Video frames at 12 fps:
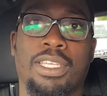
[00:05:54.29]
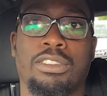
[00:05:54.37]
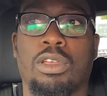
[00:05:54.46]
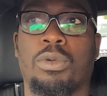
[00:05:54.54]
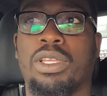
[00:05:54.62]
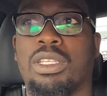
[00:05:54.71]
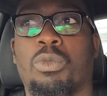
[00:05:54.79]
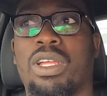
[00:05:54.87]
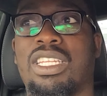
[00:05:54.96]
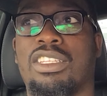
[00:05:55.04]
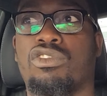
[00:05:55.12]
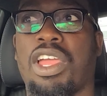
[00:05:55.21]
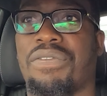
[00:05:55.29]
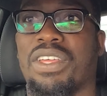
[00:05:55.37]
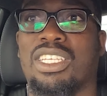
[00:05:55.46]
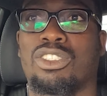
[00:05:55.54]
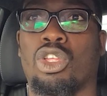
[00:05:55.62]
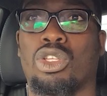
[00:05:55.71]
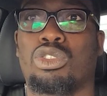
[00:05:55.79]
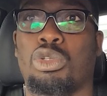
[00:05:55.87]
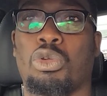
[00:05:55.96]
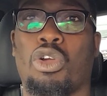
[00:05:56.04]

So when in traffic, it's not too